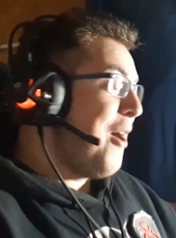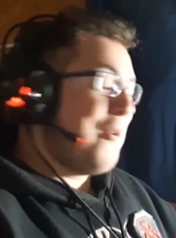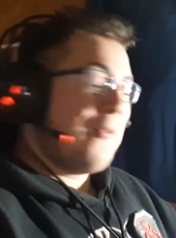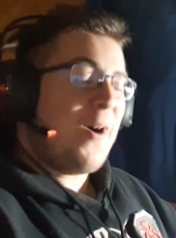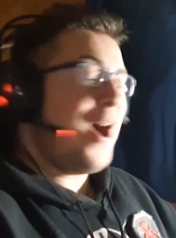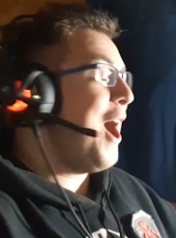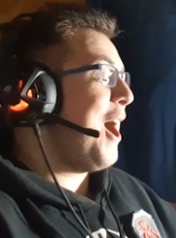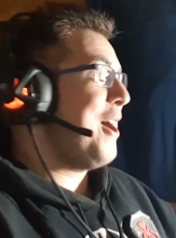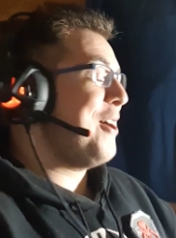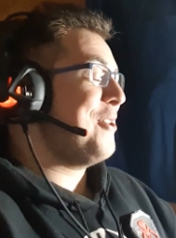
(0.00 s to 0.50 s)

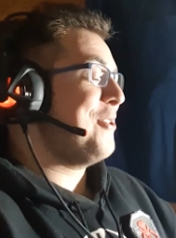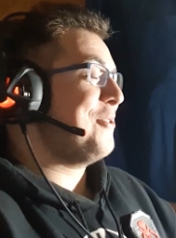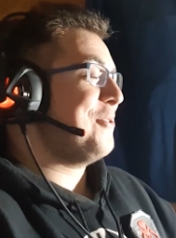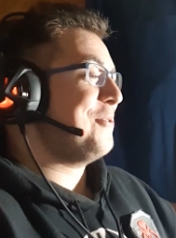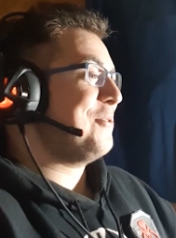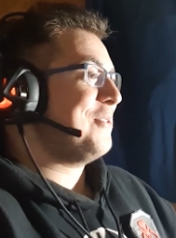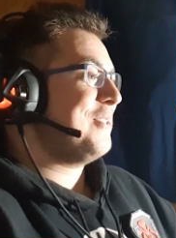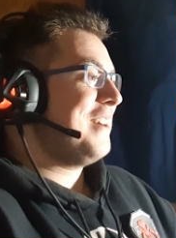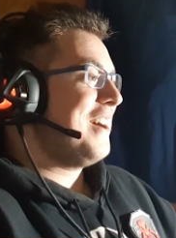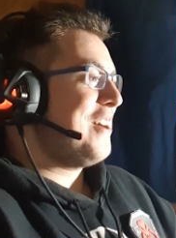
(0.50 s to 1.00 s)
Whoa!
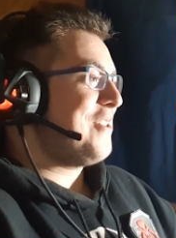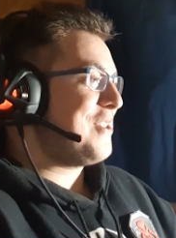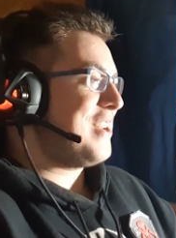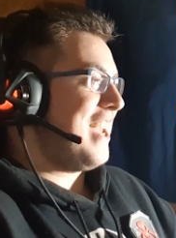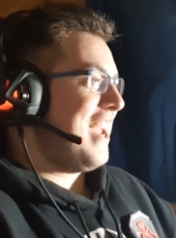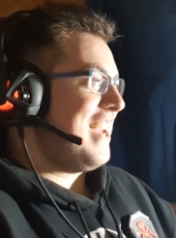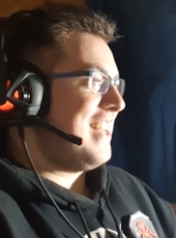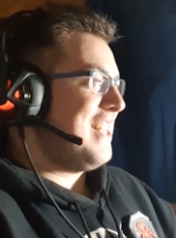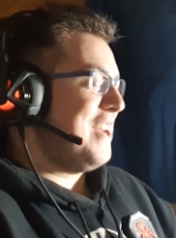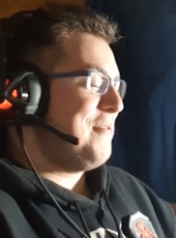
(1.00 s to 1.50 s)

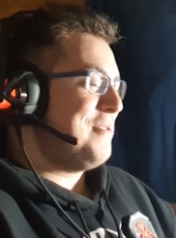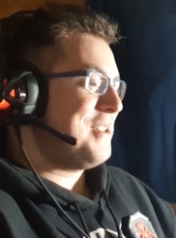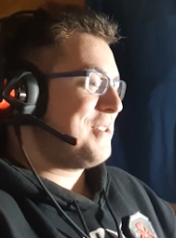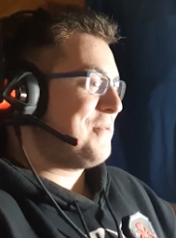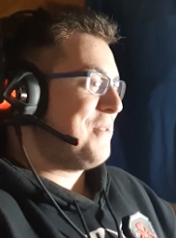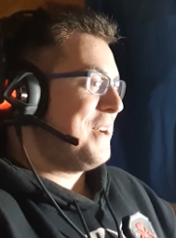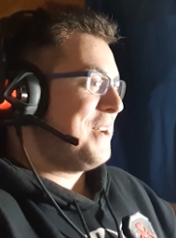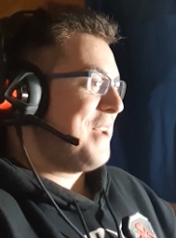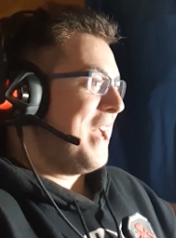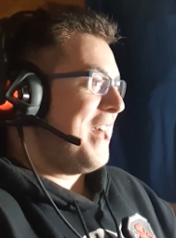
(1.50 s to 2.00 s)
Okay, that was
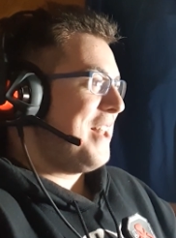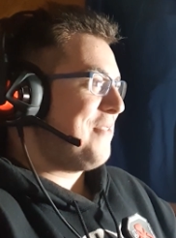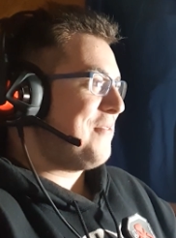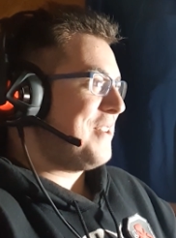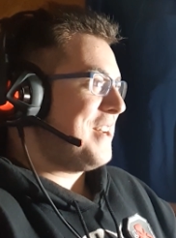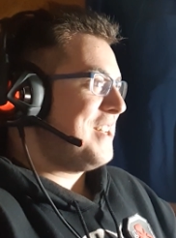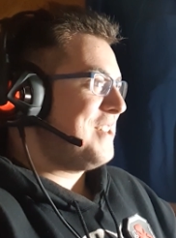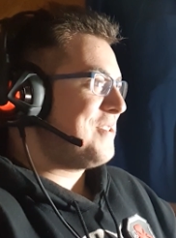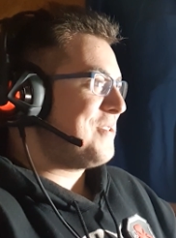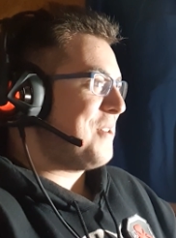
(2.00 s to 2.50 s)
one hell of an
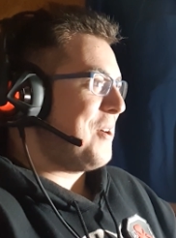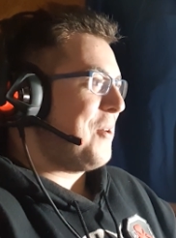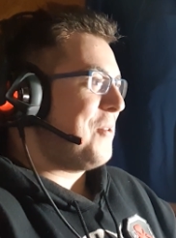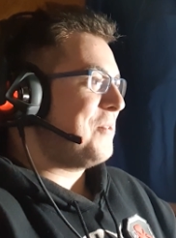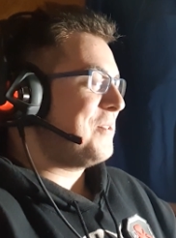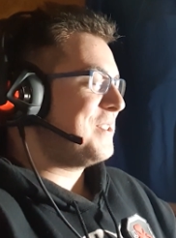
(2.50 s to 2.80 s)
intro.